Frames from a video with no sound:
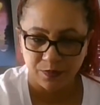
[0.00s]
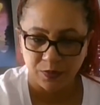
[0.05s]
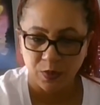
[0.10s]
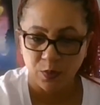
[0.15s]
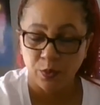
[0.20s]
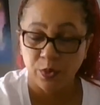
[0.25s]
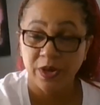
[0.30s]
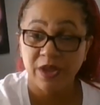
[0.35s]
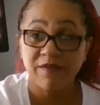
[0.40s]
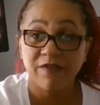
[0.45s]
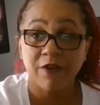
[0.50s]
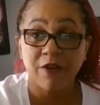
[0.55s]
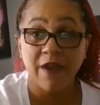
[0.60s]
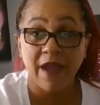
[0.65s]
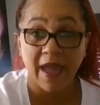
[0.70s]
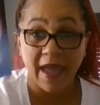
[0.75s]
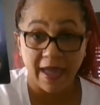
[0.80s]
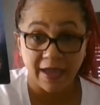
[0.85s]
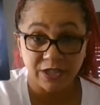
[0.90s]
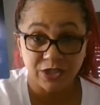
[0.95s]
whatever
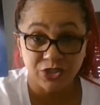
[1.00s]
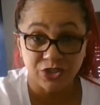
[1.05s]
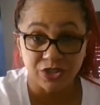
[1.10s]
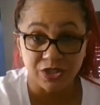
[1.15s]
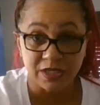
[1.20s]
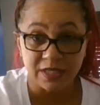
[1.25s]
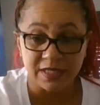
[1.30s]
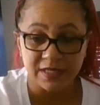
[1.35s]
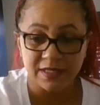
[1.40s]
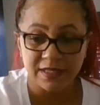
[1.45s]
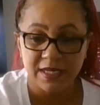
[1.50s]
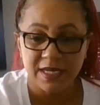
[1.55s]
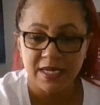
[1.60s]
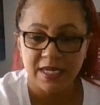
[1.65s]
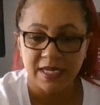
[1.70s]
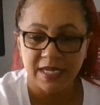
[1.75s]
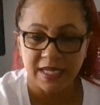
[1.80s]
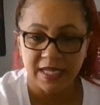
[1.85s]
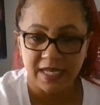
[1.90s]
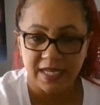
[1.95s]
action
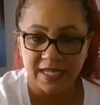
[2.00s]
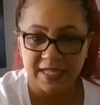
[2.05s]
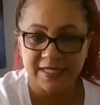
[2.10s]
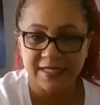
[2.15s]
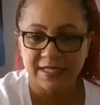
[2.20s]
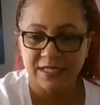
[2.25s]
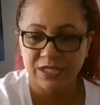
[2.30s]
it is